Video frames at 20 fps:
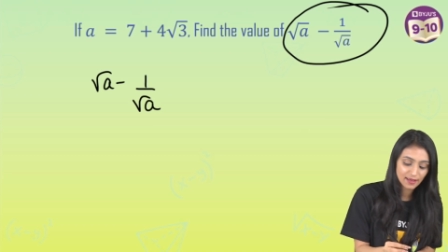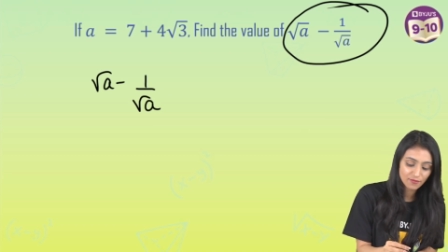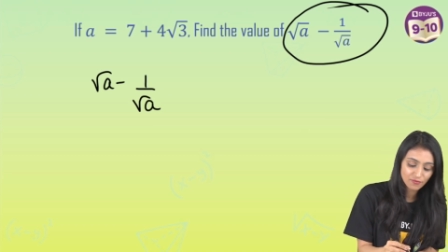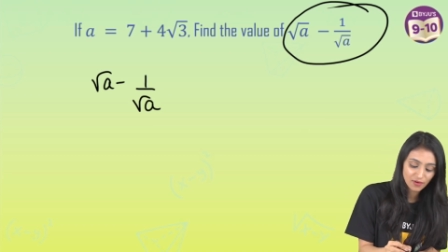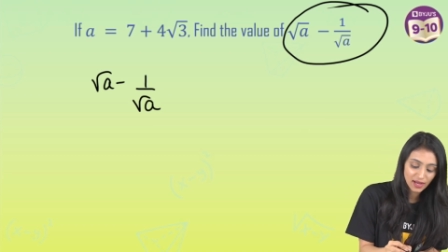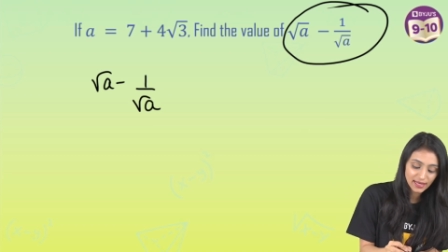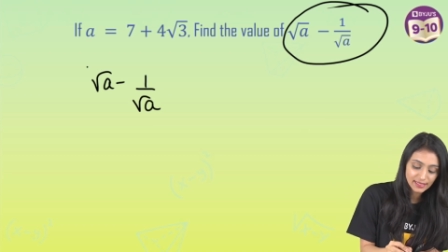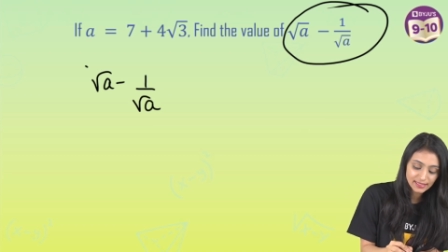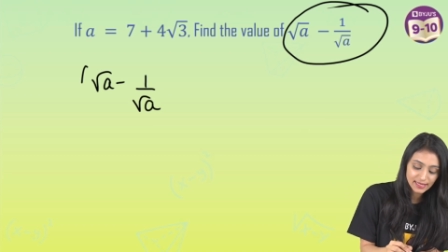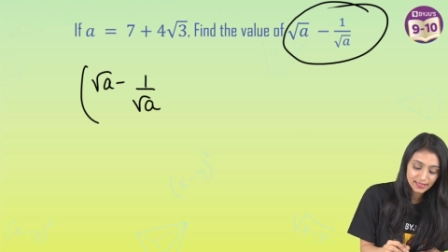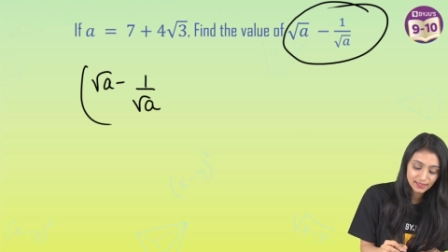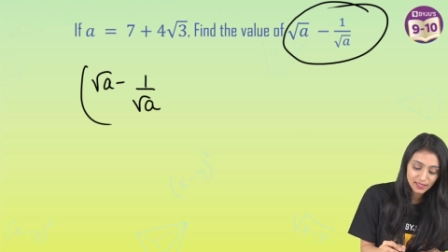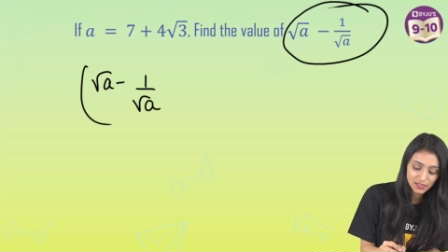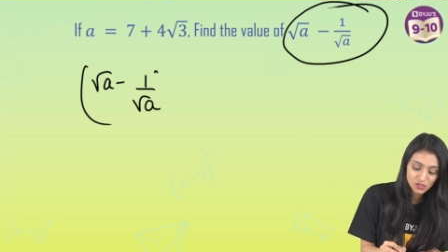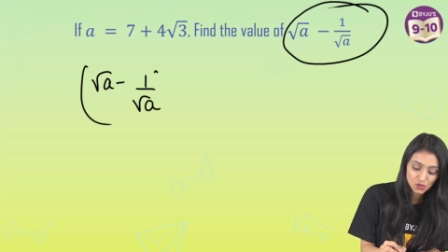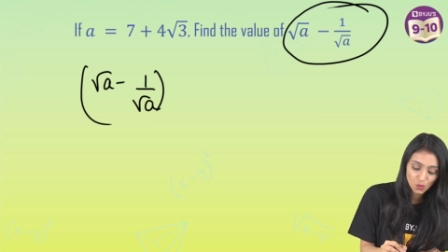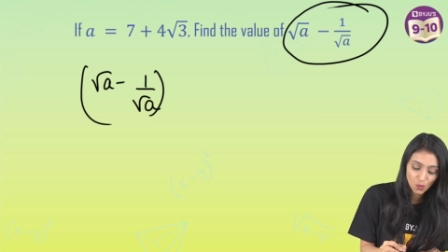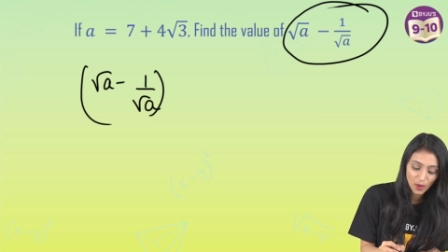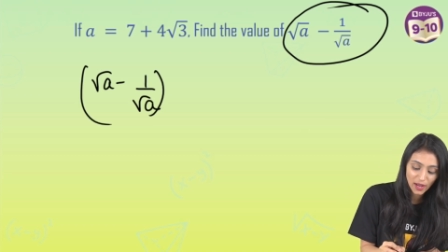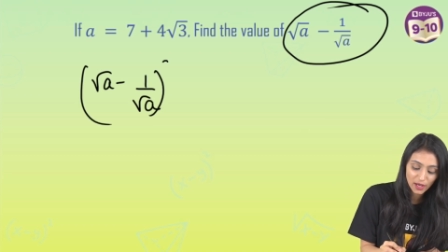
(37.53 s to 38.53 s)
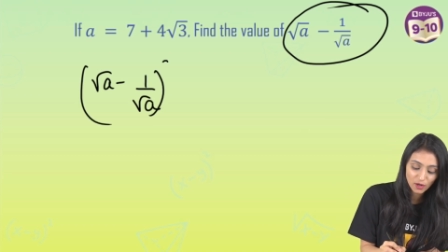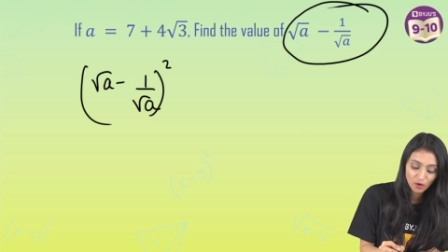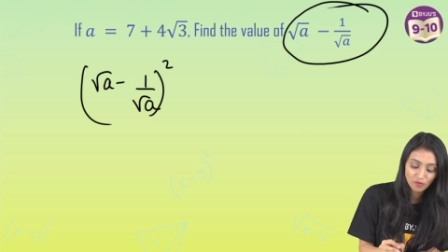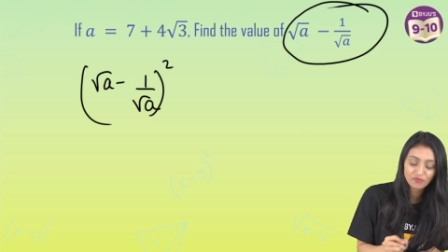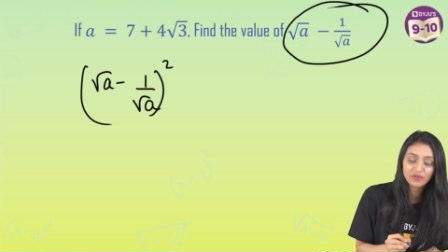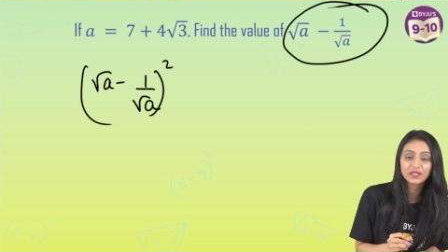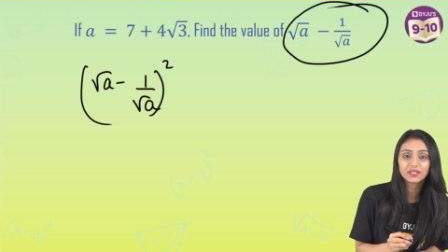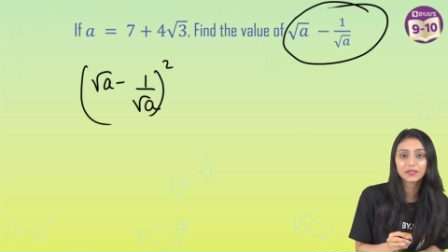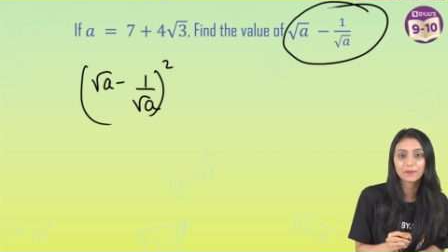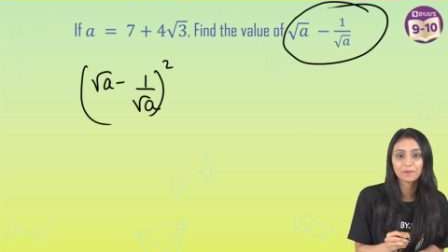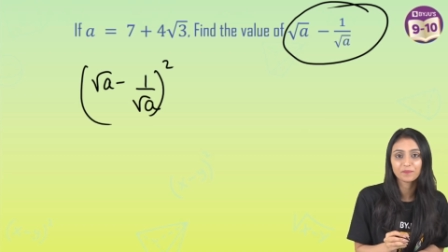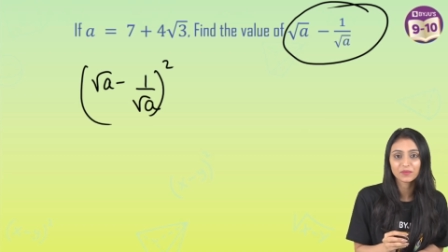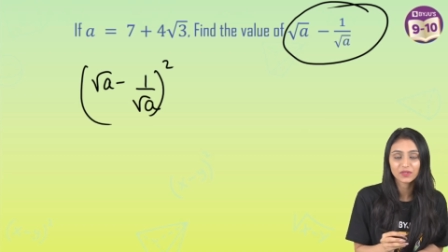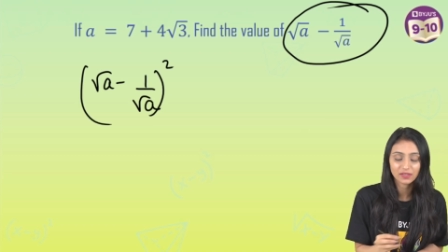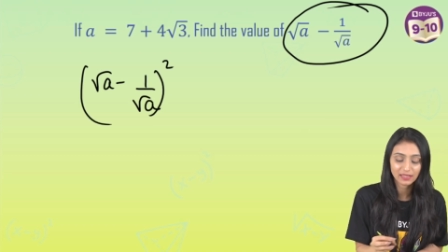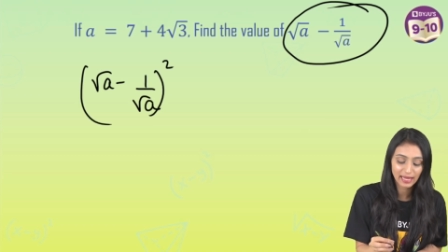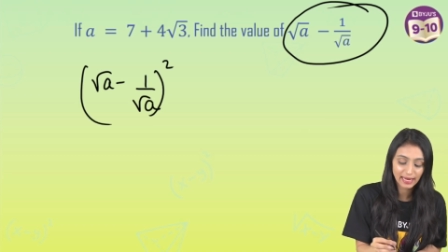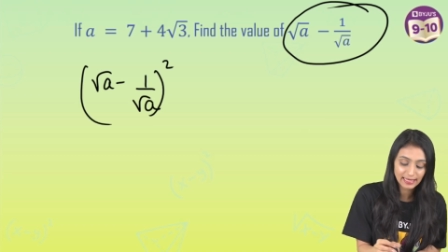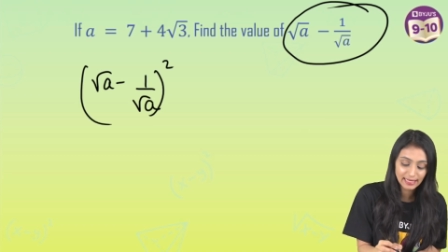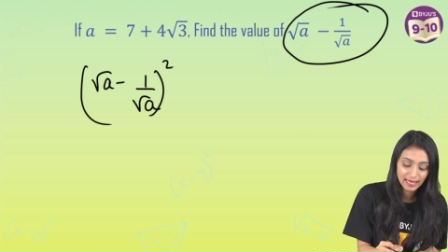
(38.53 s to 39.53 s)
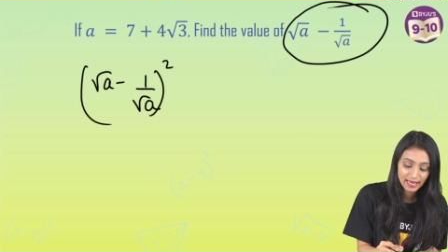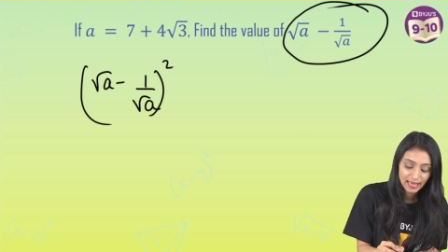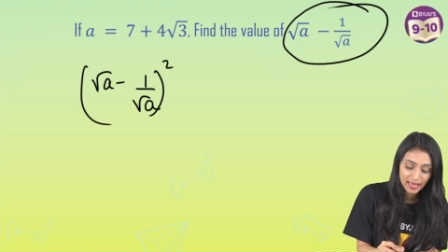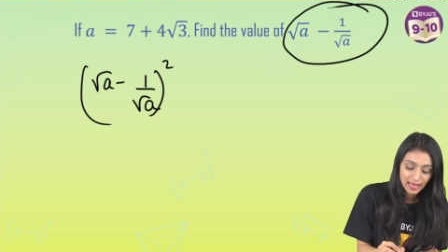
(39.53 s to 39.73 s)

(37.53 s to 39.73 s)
if I take the square of it, right?